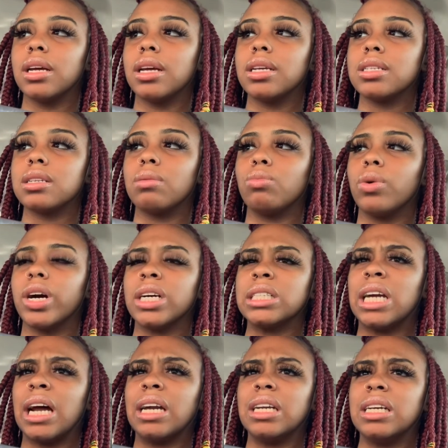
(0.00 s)
it's some work
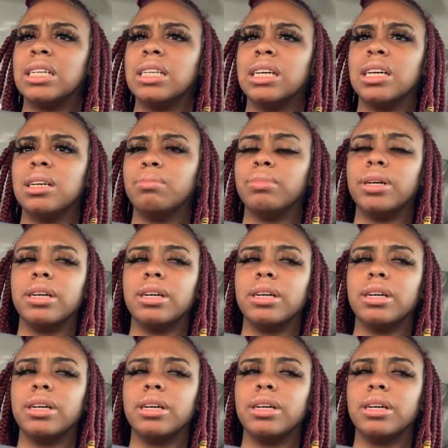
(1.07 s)
that i need done